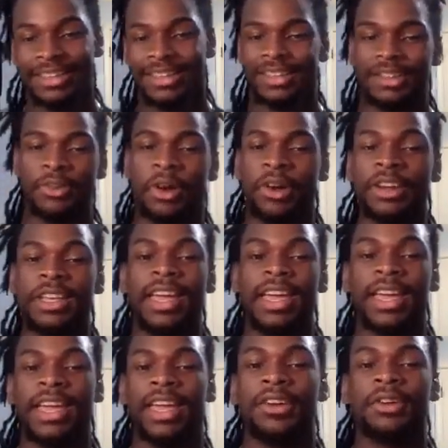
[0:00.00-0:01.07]
You already got
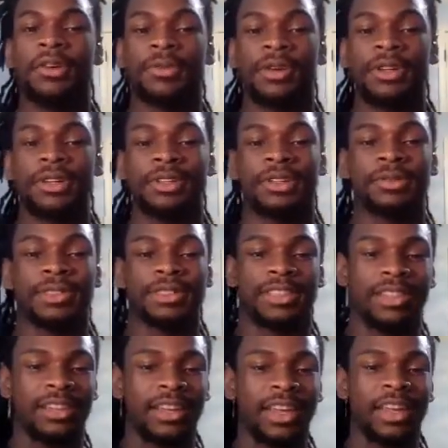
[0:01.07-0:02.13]
Aaron Williams
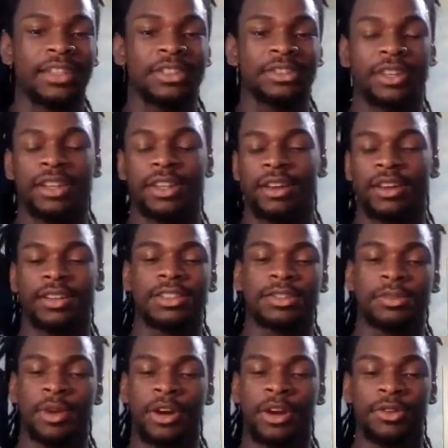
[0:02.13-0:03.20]
and
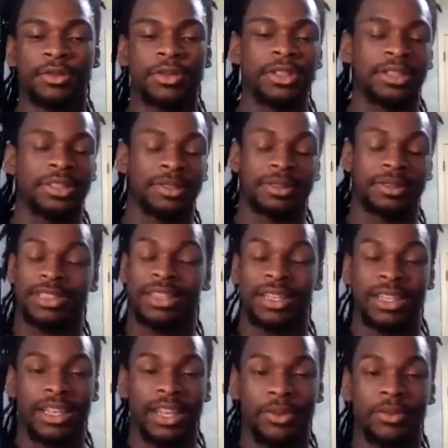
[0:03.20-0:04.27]
Jamal Williams.
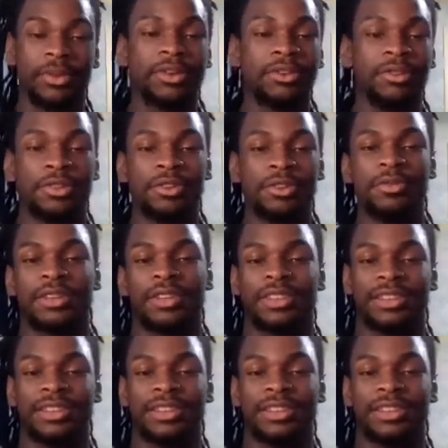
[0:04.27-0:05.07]
What are you doing?